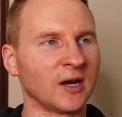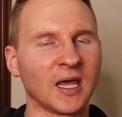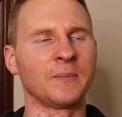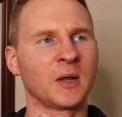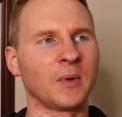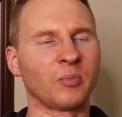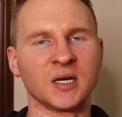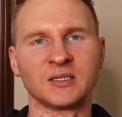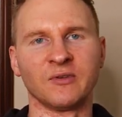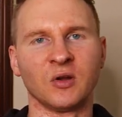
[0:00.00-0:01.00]
And in the upcoming
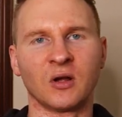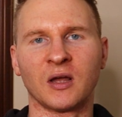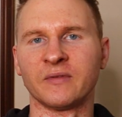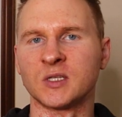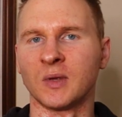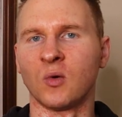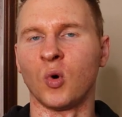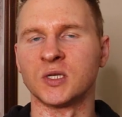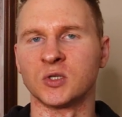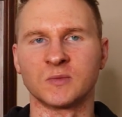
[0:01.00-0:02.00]
pricing video, I'll kind of explain
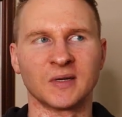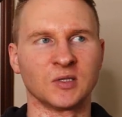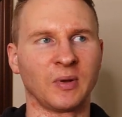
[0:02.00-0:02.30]
what to expect